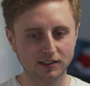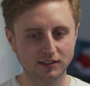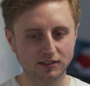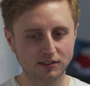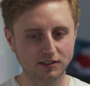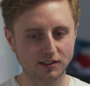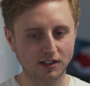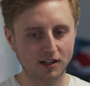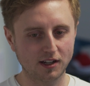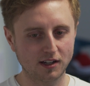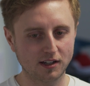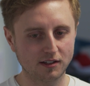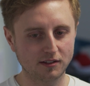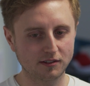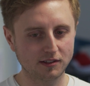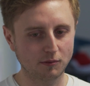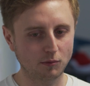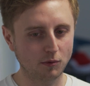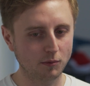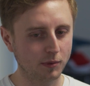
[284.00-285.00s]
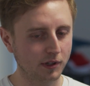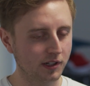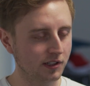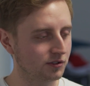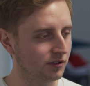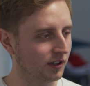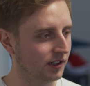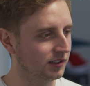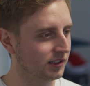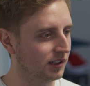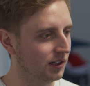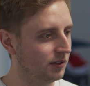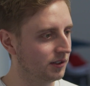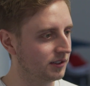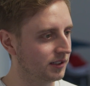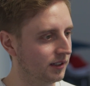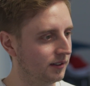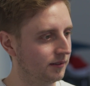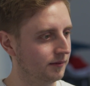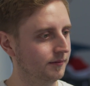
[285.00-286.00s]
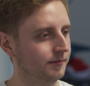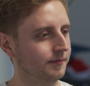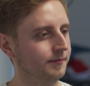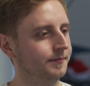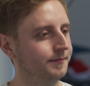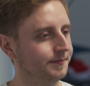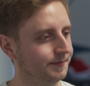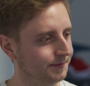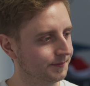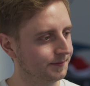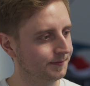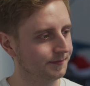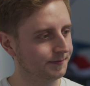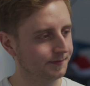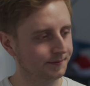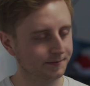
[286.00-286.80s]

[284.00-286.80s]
and uh, then we'll put it straight into Unity. Sweet.